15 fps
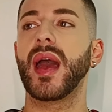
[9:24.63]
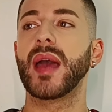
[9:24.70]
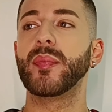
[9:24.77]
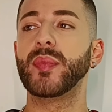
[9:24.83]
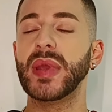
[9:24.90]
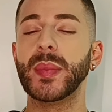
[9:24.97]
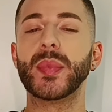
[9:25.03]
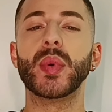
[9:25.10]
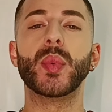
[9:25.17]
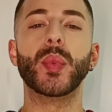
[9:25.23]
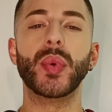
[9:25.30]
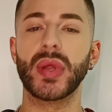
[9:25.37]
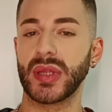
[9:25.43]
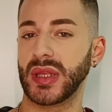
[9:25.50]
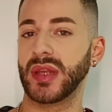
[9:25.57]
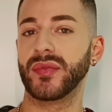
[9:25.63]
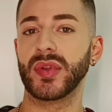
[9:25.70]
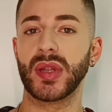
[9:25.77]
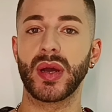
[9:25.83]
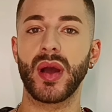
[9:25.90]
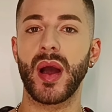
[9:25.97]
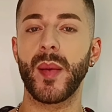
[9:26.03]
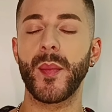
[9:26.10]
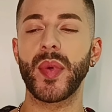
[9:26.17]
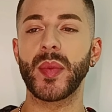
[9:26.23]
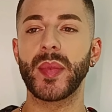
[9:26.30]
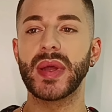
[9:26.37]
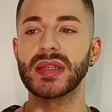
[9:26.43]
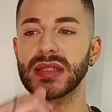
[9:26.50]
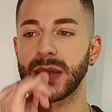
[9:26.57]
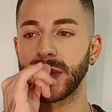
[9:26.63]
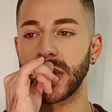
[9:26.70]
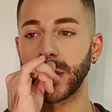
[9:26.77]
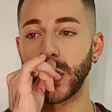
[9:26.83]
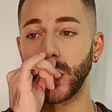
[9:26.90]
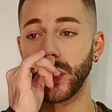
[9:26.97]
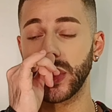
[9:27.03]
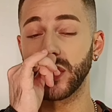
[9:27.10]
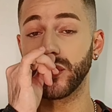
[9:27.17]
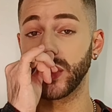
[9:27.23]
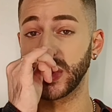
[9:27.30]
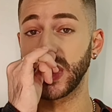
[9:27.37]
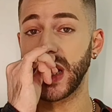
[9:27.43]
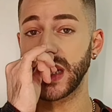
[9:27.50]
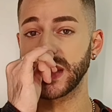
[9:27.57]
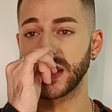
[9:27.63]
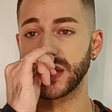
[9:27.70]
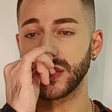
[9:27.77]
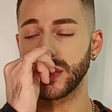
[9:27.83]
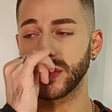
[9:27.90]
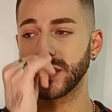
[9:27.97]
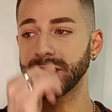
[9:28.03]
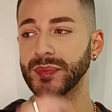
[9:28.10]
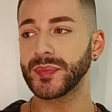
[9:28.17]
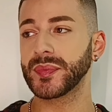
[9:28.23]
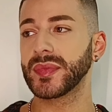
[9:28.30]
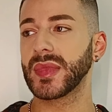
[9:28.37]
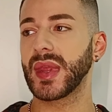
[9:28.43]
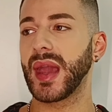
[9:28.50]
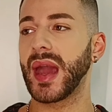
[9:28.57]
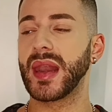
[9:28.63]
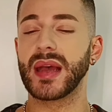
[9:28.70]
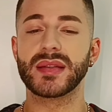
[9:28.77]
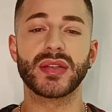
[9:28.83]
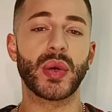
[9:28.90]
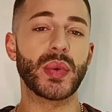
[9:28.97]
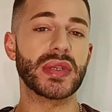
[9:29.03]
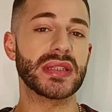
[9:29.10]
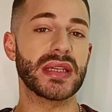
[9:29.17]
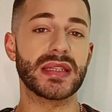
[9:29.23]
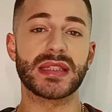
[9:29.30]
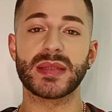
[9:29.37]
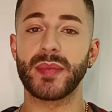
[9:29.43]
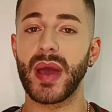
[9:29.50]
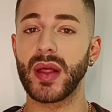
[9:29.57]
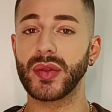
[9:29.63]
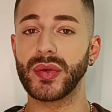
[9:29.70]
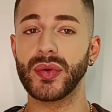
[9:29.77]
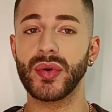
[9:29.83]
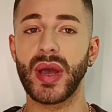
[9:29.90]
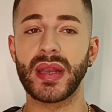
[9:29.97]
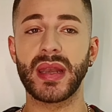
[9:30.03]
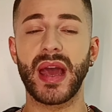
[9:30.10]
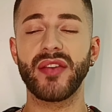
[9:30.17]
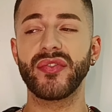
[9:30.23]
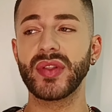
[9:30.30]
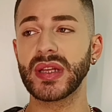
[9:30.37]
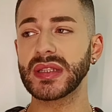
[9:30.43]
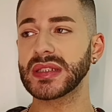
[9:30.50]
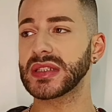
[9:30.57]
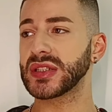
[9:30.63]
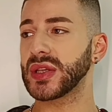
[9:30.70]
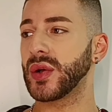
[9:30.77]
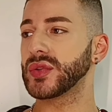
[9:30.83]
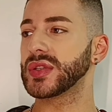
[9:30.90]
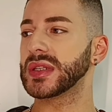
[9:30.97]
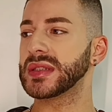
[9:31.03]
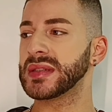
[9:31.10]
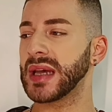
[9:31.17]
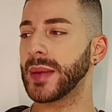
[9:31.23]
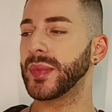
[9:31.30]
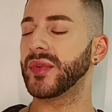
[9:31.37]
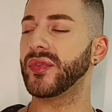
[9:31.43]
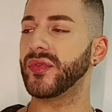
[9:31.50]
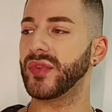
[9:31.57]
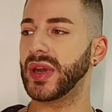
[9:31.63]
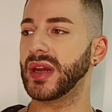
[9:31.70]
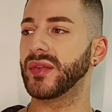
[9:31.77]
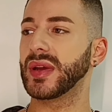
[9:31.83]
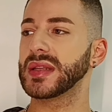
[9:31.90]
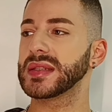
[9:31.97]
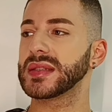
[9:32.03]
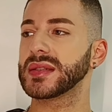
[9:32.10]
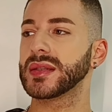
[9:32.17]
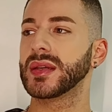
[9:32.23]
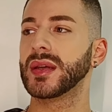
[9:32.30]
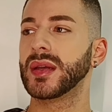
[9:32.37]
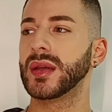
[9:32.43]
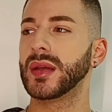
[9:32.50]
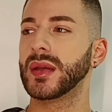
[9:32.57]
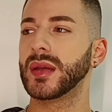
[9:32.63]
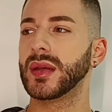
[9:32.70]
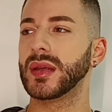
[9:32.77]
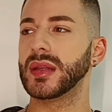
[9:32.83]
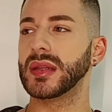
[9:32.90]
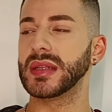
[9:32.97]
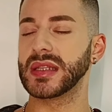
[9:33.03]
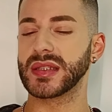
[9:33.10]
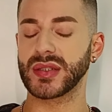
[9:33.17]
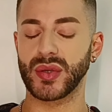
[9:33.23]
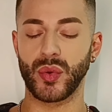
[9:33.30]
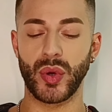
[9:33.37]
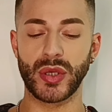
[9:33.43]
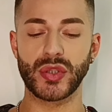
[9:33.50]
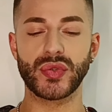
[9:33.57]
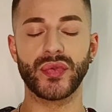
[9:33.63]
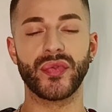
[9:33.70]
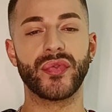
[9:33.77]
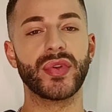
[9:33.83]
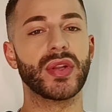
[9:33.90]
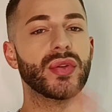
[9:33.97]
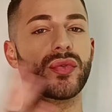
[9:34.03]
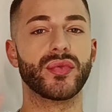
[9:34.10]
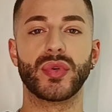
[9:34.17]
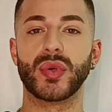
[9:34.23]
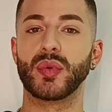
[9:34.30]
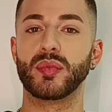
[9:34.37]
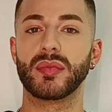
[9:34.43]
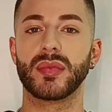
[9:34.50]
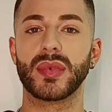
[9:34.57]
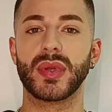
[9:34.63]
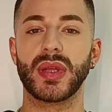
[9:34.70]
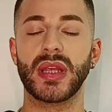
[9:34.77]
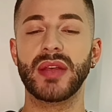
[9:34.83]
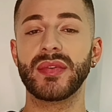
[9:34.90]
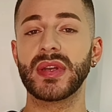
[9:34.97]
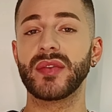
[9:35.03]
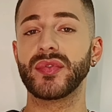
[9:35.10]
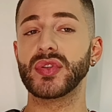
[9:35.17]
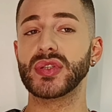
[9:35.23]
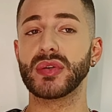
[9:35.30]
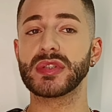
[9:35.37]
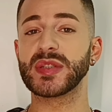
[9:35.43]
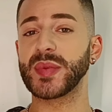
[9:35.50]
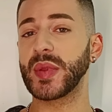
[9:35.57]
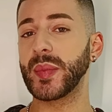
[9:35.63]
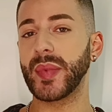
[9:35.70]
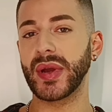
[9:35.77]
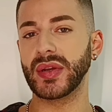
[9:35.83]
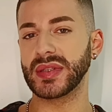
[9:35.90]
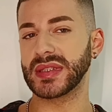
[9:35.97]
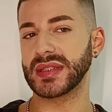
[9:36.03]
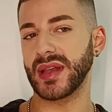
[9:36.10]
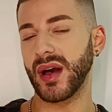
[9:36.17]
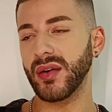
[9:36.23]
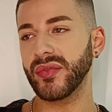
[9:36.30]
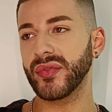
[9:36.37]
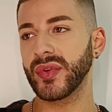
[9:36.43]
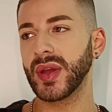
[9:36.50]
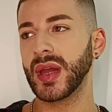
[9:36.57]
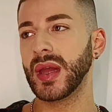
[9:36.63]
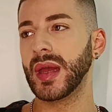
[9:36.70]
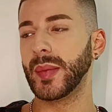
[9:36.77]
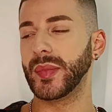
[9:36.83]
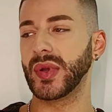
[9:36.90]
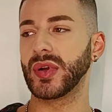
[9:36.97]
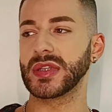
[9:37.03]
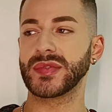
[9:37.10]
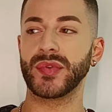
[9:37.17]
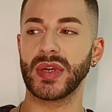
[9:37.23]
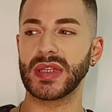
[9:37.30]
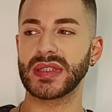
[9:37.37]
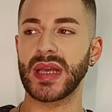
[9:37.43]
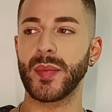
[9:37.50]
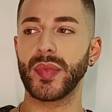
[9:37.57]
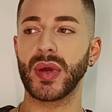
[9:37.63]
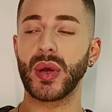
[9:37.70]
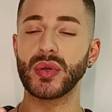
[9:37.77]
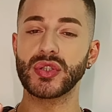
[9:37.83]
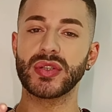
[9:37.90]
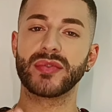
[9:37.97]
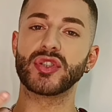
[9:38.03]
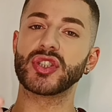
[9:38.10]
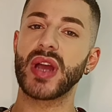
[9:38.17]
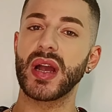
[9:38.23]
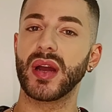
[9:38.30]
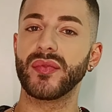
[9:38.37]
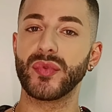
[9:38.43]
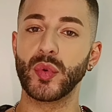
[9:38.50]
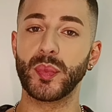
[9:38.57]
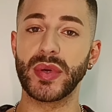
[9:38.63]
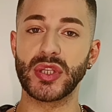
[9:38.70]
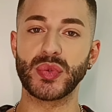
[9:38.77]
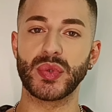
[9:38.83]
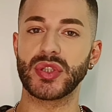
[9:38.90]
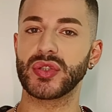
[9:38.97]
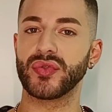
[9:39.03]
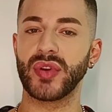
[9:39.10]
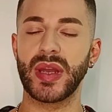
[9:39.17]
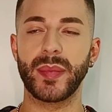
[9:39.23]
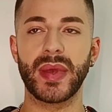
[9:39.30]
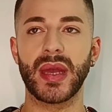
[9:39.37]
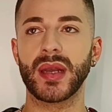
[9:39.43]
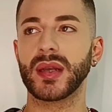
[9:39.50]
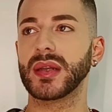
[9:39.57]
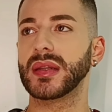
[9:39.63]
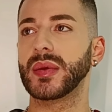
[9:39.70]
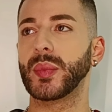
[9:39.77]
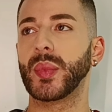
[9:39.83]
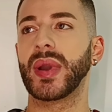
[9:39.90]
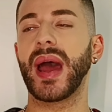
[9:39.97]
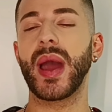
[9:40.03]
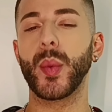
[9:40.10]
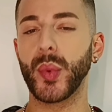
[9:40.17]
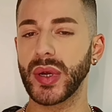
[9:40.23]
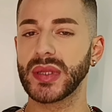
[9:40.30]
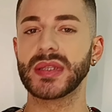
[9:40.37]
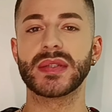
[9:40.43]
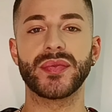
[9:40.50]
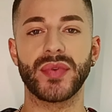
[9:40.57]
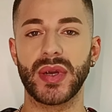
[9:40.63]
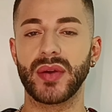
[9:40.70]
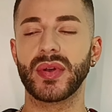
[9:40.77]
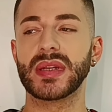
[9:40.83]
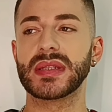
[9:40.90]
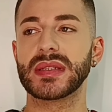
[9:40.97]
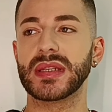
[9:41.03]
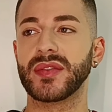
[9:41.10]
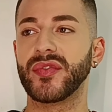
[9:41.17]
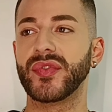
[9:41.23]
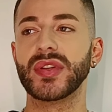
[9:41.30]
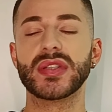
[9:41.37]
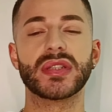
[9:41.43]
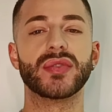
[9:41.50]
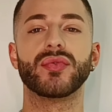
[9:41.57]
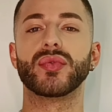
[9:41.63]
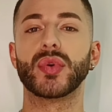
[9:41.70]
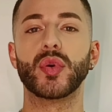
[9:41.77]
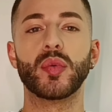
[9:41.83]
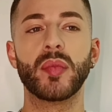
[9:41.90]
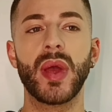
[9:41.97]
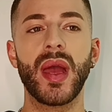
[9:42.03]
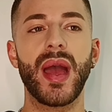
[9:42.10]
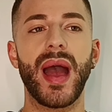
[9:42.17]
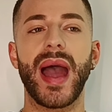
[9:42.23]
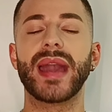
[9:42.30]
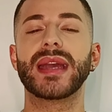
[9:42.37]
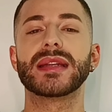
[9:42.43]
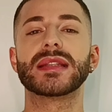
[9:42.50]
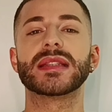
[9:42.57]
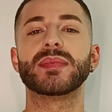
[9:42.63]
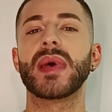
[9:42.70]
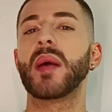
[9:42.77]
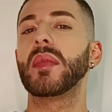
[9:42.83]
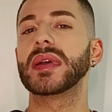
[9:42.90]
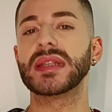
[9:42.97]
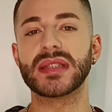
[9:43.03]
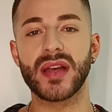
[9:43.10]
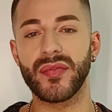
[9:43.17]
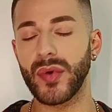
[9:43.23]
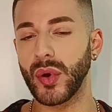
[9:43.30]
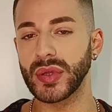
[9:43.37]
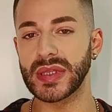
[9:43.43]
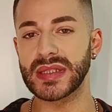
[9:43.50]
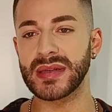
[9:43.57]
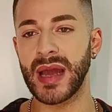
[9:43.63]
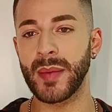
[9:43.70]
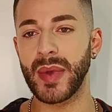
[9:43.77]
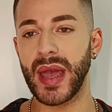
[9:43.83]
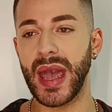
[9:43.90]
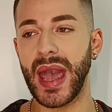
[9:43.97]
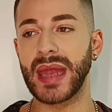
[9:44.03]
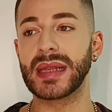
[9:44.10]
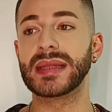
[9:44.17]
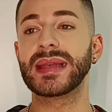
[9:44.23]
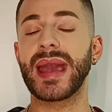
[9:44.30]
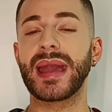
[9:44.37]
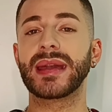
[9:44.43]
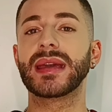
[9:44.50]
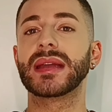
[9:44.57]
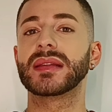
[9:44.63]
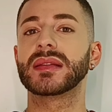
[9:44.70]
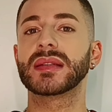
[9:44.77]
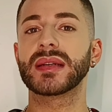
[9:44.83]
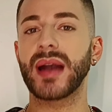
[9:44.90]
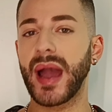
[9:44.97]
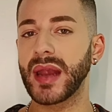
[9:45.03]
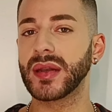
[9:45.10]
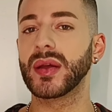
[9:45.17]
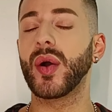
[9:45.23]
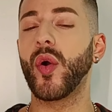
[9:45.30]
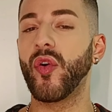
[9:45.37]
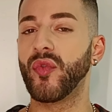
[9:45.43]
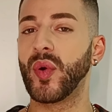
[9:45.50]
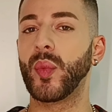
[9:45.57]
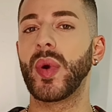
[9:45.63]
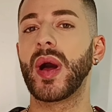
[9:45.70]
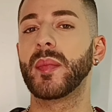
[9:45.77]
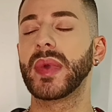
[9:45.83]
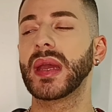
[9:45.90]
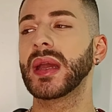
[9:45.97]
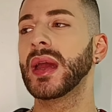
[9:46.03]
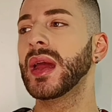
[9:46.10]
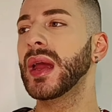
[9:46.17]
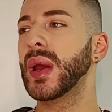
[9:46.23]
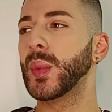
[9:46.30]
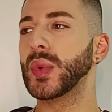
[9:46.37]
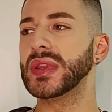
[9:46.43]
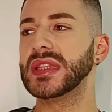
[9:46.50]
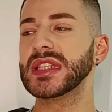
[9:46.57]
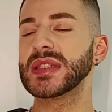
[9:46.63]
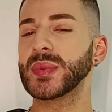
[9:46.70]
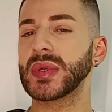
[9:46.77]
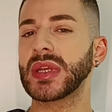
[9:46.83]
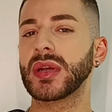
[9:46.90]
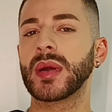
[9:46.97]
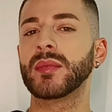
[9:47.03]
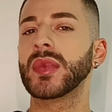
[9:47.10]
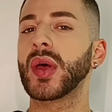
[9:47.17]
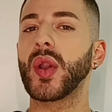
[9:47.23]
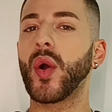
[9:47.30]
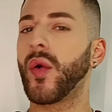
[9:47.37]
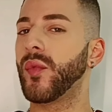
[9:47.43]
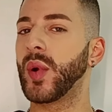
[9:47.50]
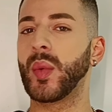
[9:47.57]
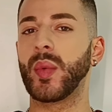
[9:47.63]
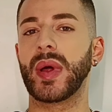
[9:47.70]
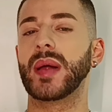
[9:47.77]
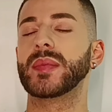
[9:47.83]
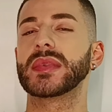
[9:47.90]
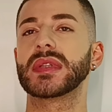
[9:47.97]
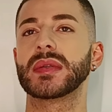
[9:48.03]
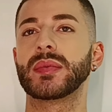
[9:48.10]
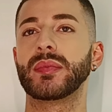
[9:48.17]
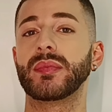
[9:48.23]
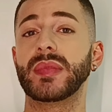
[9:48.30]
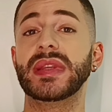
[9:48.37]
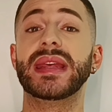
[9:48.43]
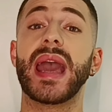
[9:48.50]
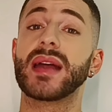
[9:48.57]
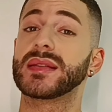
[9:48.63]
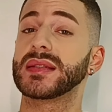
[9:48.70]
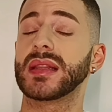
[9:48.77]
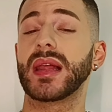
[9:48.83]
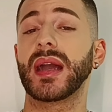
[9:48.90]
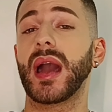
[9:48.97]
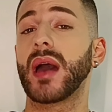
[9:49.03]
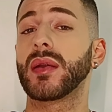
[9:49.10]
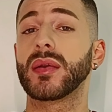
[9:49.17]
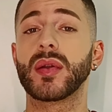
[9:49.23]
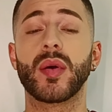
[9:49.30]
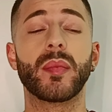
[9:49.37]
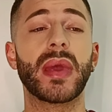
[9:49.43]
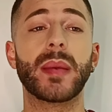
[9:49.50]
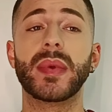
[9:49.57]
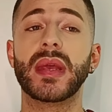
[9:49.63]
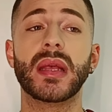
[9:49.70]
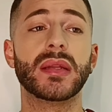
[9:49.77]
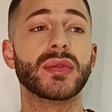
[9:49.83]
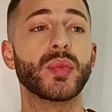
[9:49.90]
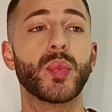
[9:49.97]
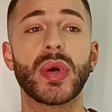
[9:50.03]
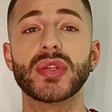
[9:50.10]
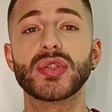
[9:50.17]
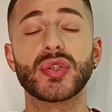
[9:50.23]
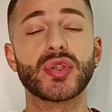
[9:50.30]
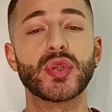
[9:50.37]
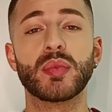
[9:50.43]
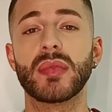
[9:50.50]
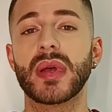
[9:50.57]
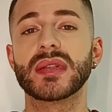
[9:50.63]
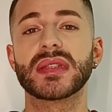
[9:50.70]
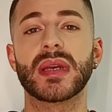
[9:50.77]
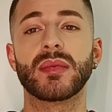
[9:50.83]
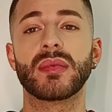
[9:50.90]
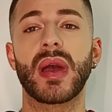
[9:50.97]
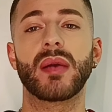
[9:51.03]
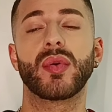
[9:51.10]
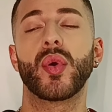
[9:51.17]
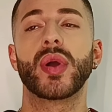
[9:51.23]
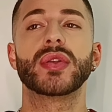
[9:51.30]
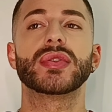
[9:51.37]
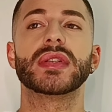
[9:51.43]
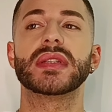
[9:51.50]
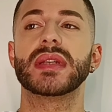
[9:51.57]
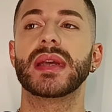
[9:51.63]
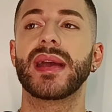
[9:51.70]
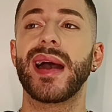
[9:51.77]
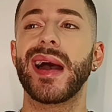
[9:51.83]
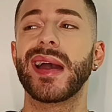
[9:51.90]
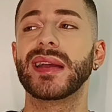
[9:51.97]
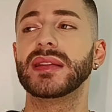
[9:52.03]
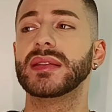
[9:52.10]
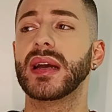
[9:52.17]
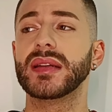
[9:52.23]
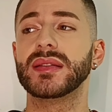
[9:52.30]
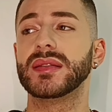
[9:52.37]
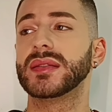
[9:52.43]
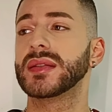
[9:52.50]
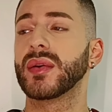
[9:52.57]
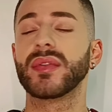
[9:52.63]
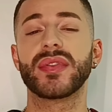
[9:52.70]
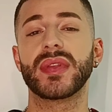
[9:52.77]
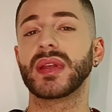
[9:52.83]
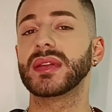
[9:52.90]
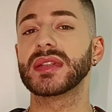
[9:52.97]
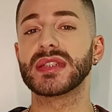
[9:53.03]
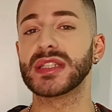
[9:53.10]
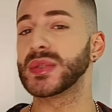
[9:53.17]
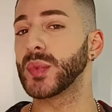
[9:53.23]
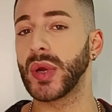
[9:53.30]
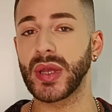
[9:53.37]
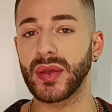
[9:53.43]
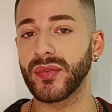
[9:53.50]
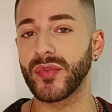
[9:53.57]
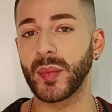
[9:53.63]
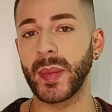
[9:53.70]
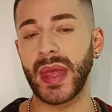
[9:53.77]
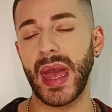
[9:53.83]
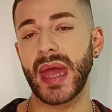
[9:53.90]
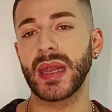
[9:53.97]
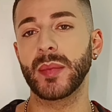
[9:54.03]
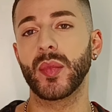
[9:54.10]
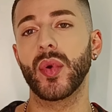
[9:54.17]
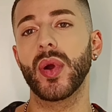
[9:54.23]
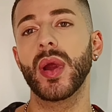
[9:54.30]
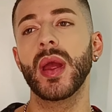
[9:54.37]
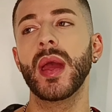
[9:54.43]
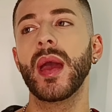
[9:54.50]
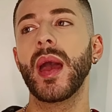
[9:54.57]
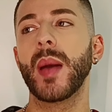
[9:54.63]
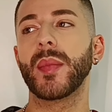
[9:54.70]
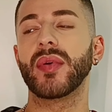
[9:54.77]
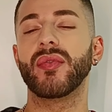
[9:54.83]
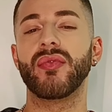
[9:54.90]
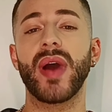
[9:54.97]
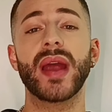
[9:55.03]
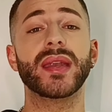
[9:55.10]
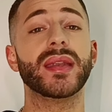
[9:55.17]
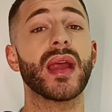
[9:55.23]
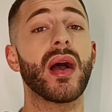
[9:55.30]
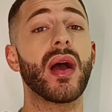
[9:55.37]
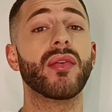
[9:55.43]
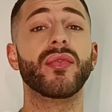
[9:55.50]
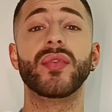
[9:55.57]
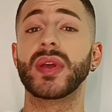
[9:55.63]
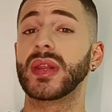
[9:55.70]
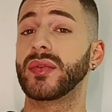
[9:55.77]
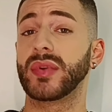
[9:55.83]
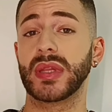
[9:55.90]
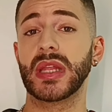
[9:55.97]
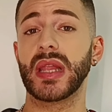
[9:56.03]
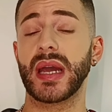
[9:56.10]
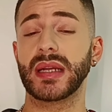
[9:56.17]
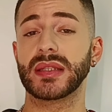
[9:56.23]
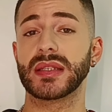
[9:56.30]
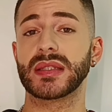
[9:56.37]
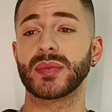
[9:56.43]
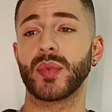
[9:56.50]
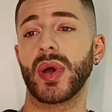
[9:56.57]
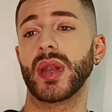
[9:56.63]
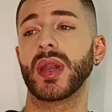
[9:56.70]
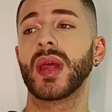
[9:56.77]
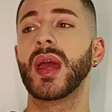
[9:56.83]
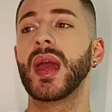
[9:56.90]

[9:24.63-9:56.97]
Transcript: and people will give you the compliments, and people will realize you, and as I always say, smell you. And I feel like this is also the type of fragrance that's going to fill the room, even if you don't smell it by yourself. Because, for example, I also have Shagaf by Swiss Arabian. When I wear this fragrance, it fills the room. I can smell myself all the time, and it can get kind of overwhelming. With this one here, I'm not overwhelmed yet. Like, I don't know, maybe in 1 to 2 months, I'm going to say I don't think this is working for me anymore. But right now, I really, really like this one.